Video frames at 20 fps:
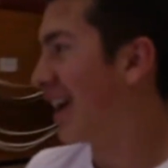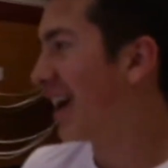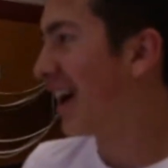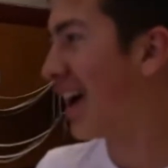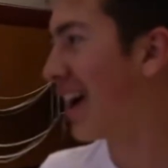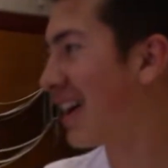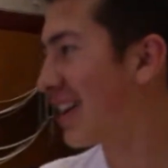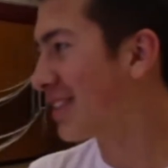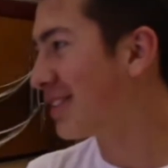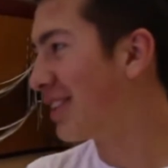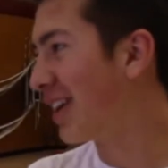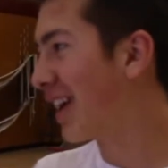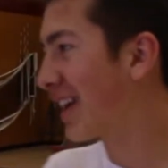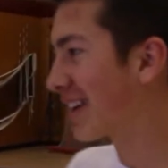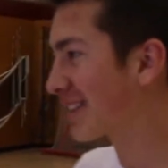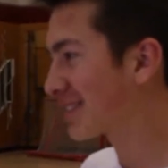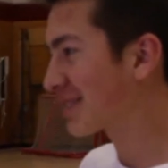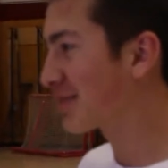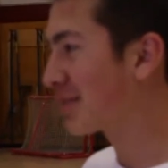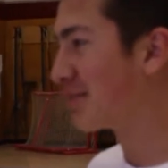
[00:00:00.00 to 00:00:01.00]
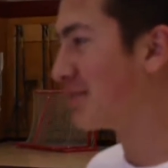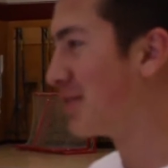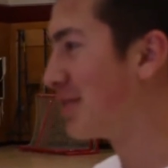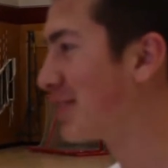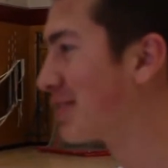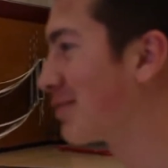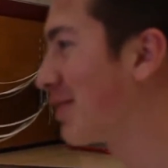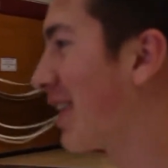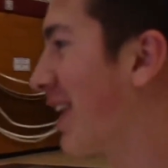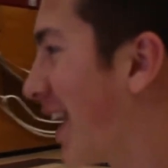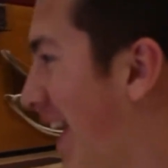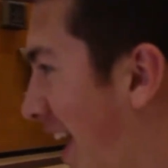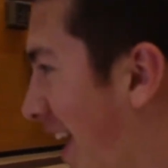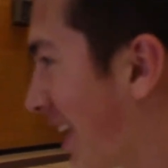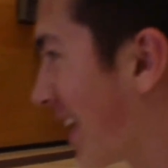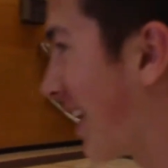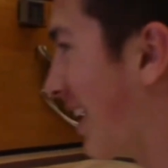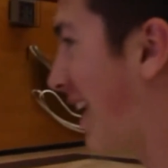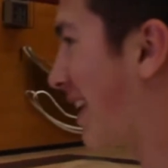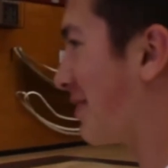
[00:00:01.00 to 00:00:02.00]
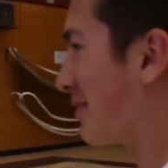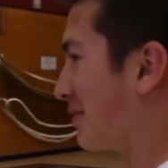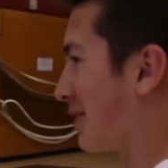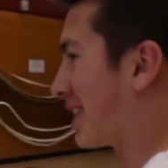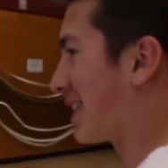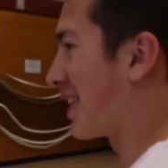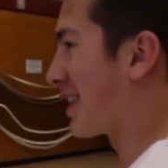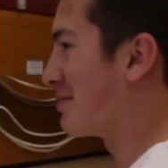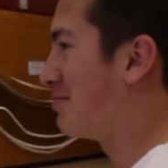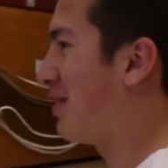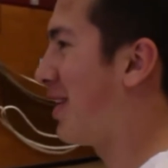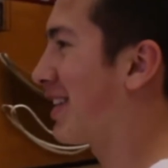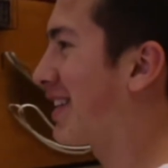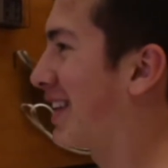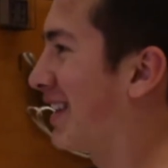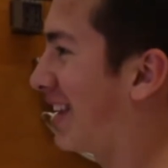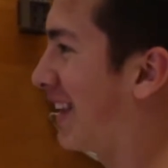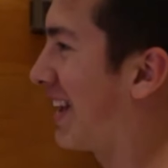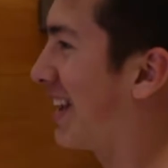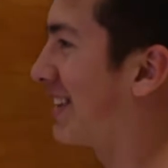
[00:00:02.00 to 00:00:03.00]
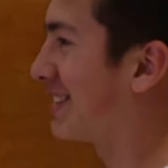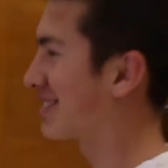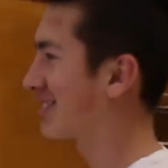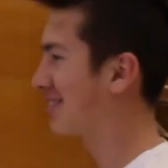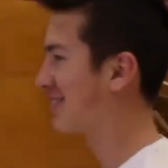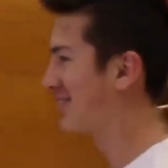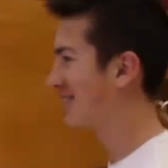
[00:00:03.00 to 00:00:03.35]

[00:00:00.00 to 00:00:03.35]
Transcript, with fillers: Uh, you know, I got some good moves, but I haven't really got a bucket yet, so you